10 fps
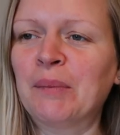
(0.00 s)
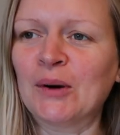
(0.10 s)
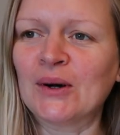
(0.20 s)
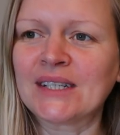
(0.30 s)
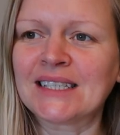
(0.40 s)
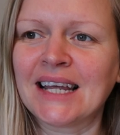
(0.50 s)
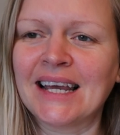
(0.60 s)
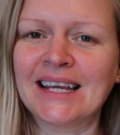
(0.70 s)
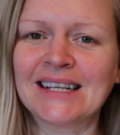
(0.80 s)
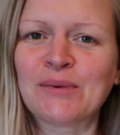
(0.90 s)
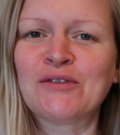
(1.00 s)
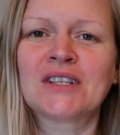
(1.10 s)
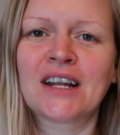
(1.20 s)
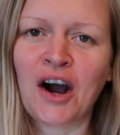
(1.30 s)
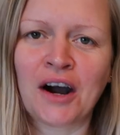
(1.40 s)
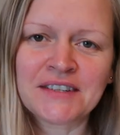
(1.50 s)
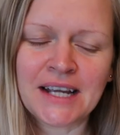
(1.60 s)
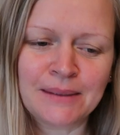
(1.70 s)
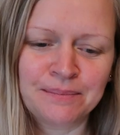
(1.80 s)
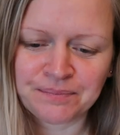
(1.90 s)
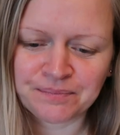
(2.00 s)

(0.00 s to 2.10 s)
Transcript: But it is, we've just had a half term.